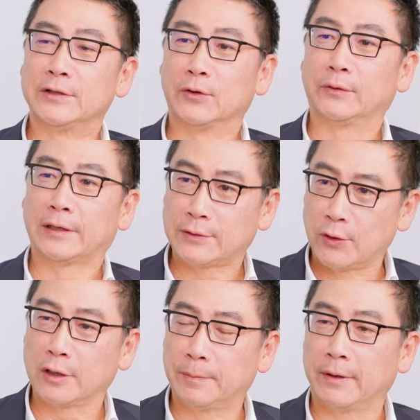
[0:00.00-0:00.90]
So let's
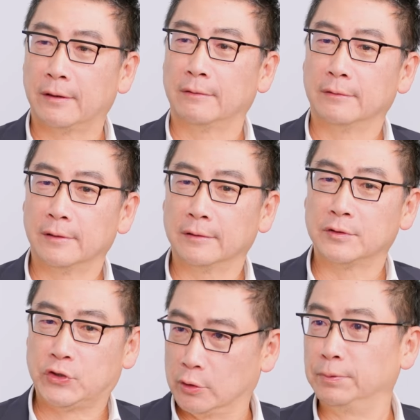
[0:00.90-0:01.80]
talk about
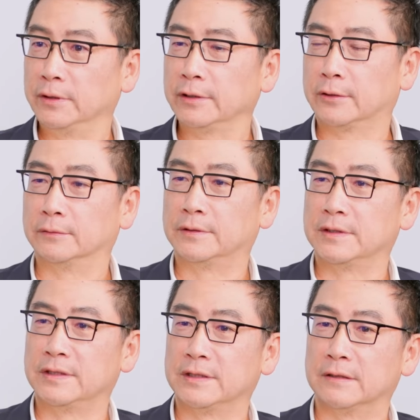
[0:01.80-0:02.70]
geopolitical.
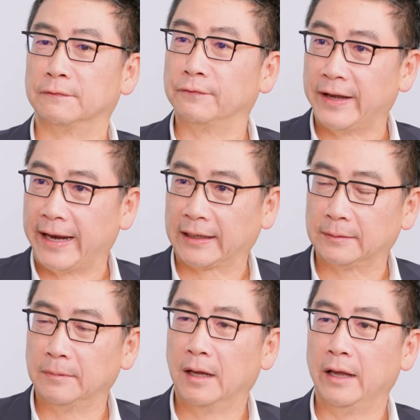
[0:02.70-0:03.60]
This is the fact
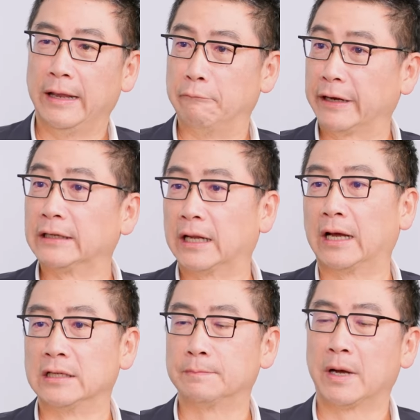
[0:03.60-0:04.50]
and
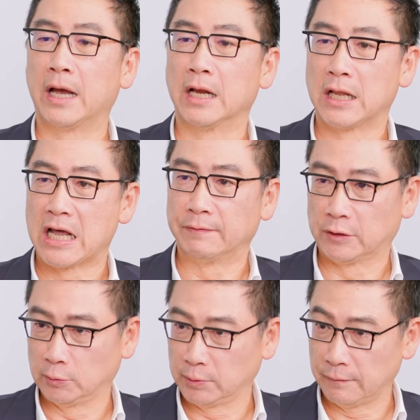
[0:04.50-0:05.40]
recognized by a lot of
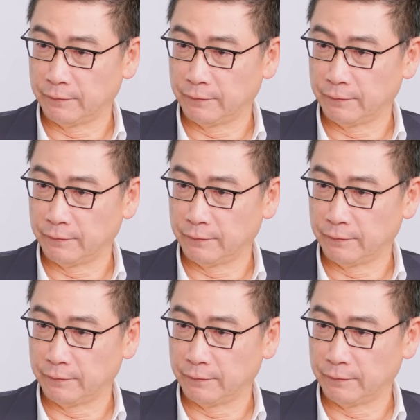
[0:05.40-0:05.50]
global